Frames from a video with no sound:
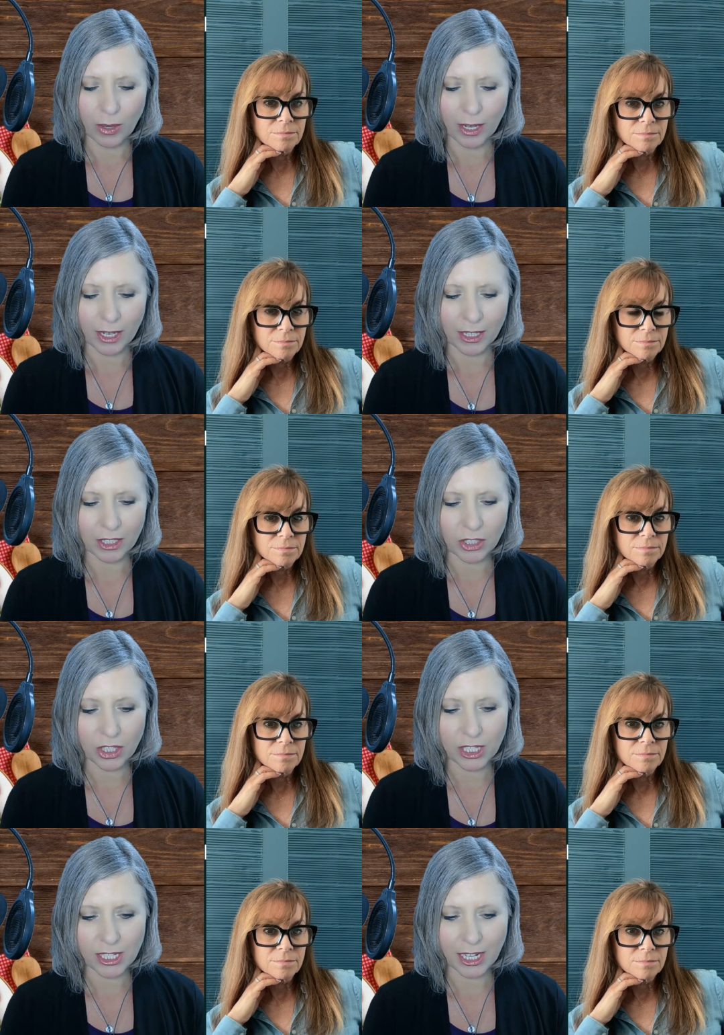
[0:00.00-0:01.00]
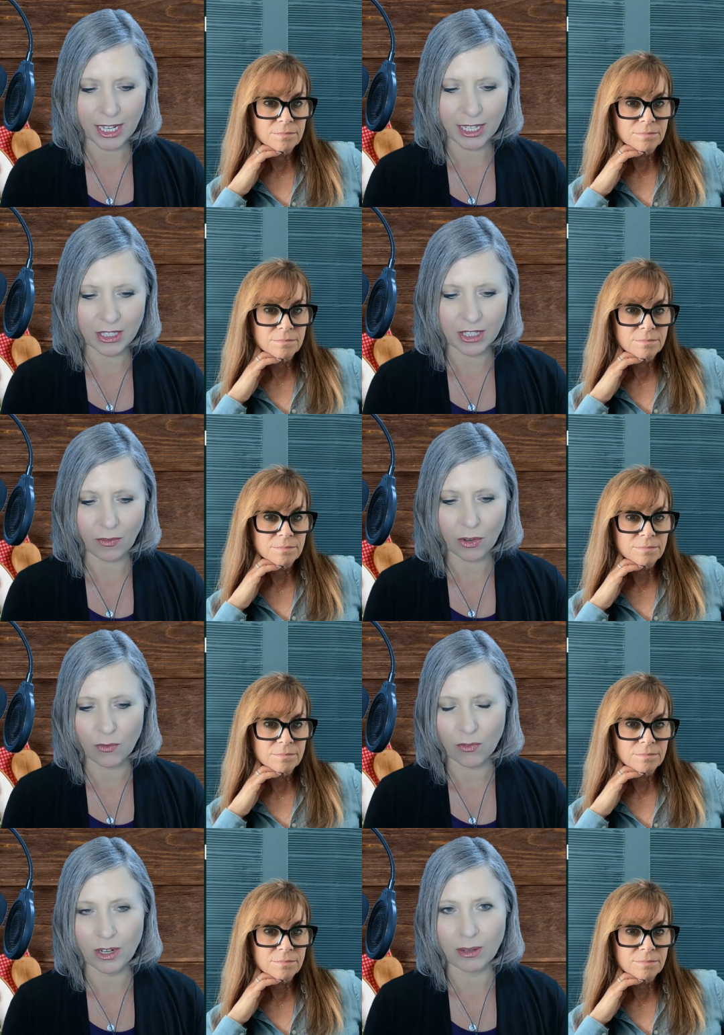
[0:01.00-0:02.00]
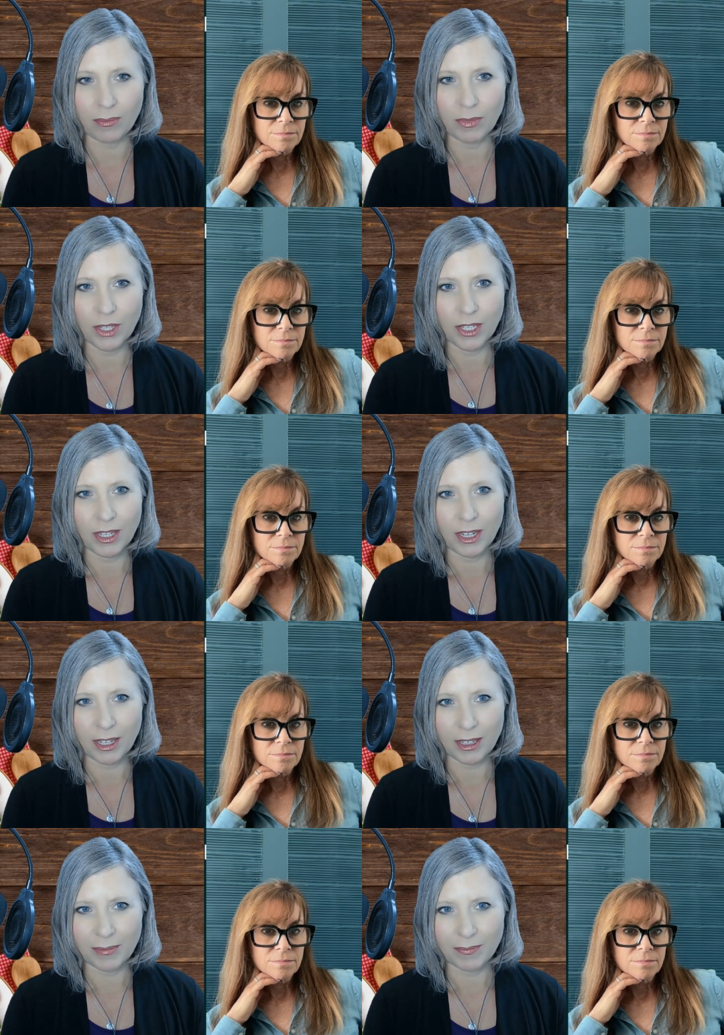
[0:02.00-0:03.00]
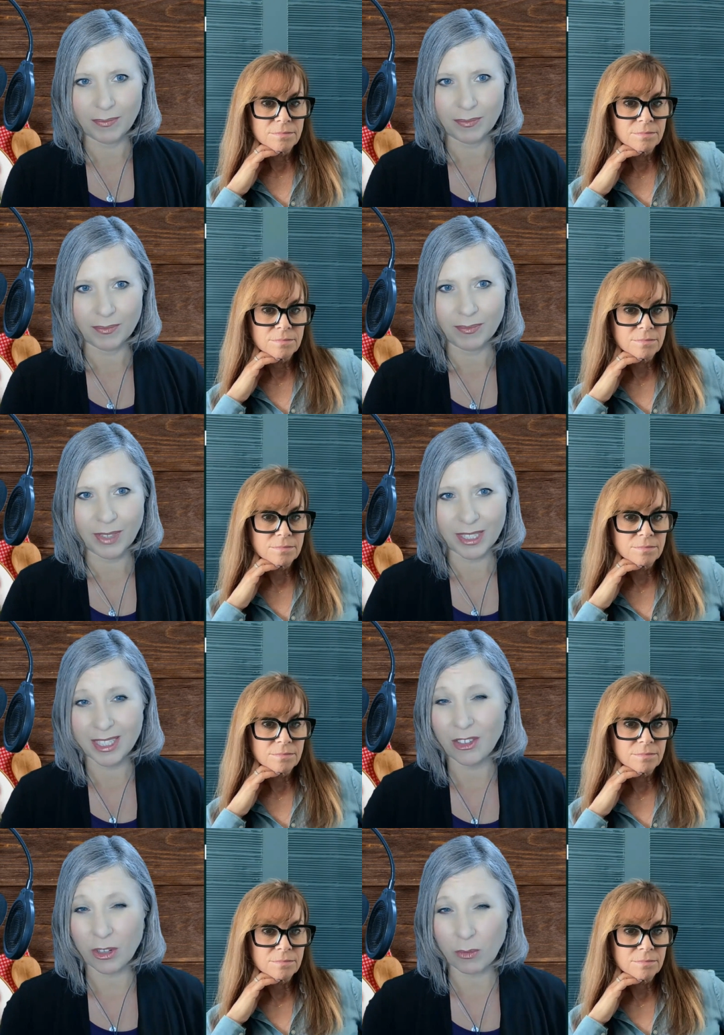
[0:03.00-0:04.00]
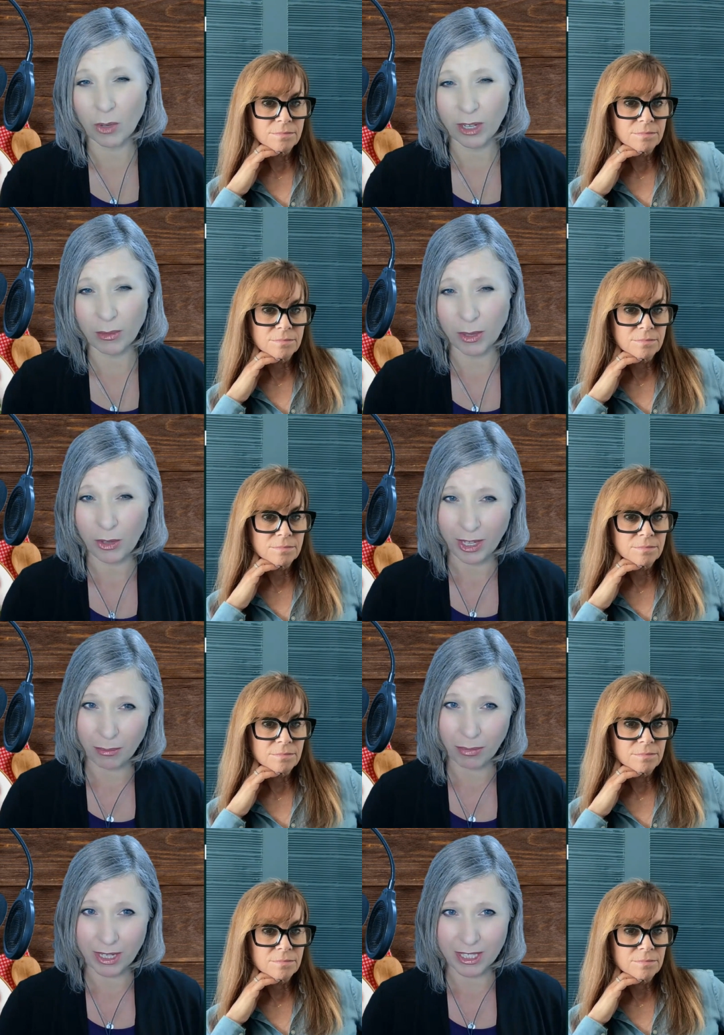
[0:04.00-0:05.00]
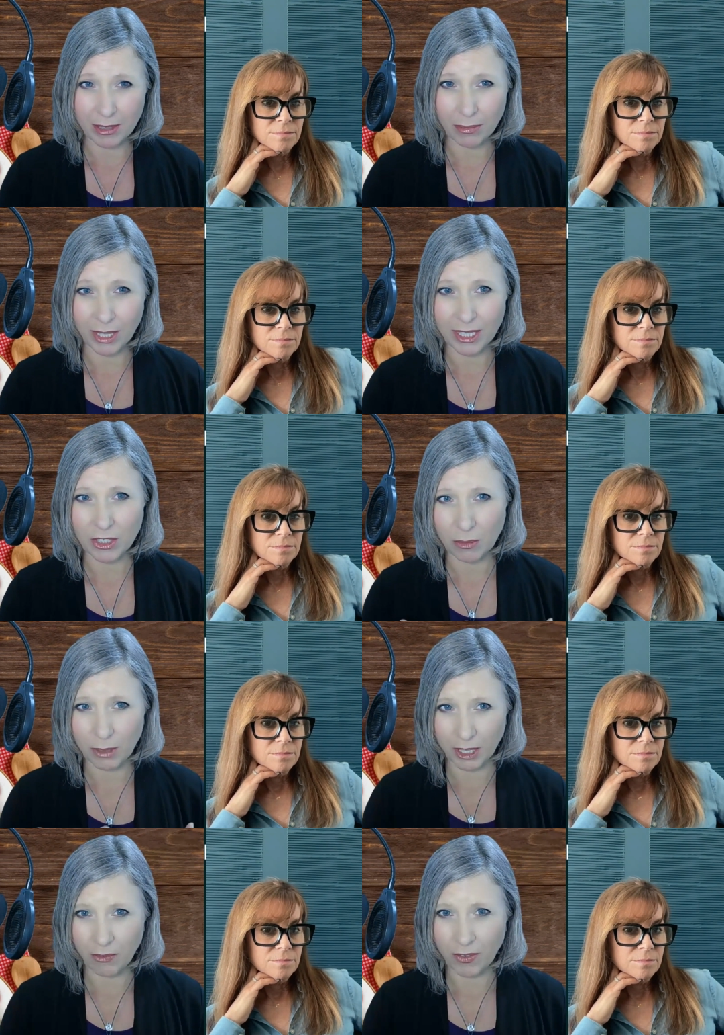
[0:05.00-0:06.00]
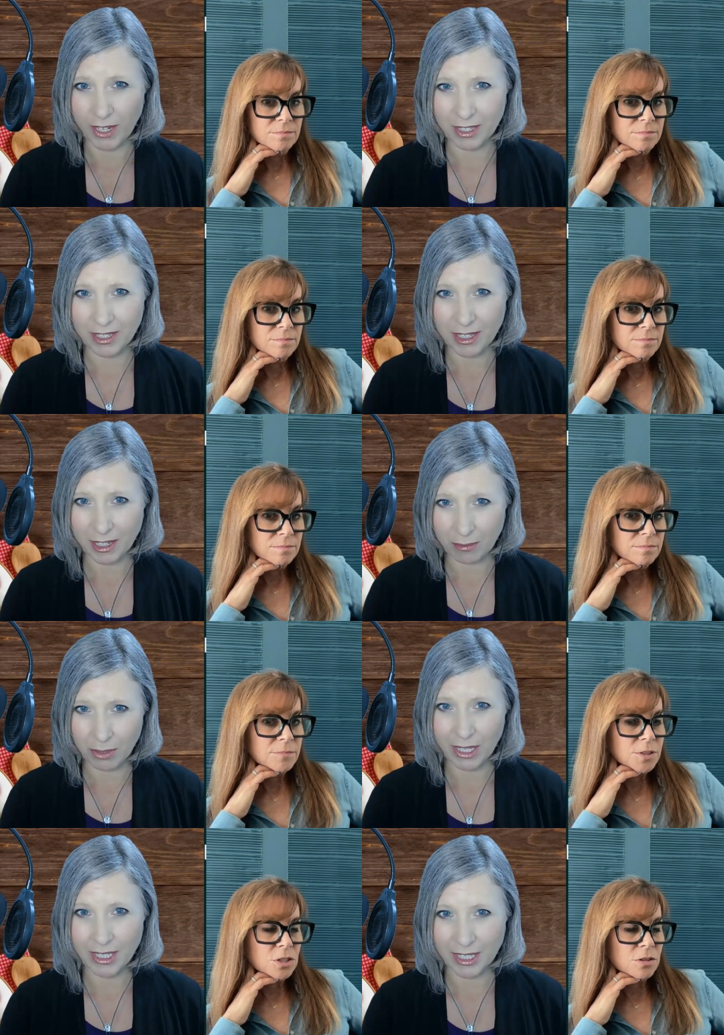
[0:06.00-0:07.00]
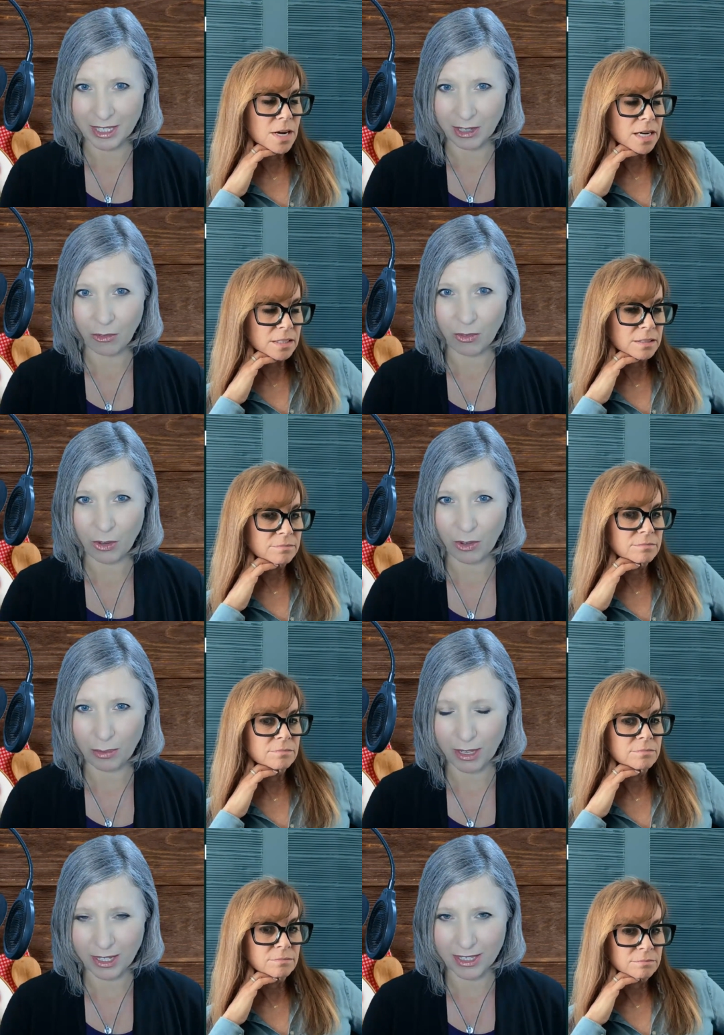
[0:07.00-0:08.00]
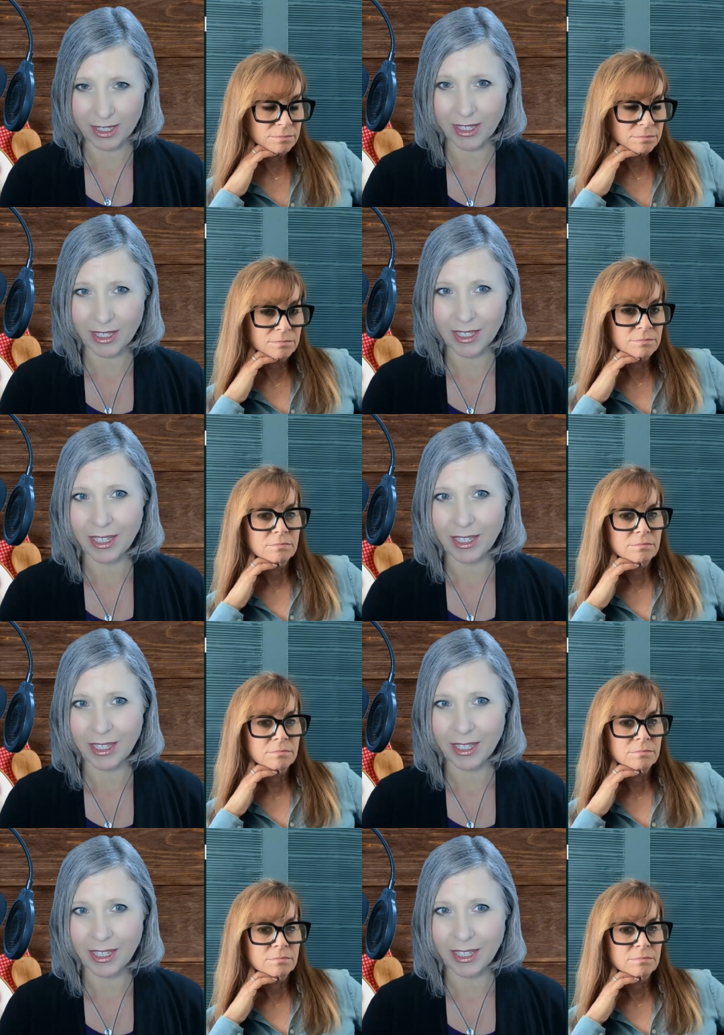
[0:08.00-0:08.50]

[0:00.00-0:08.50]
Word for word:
Speaker 1: And she had suffered from um, a syndrome where when you get breast implants, your body fights the implant itself and you end up getting sick.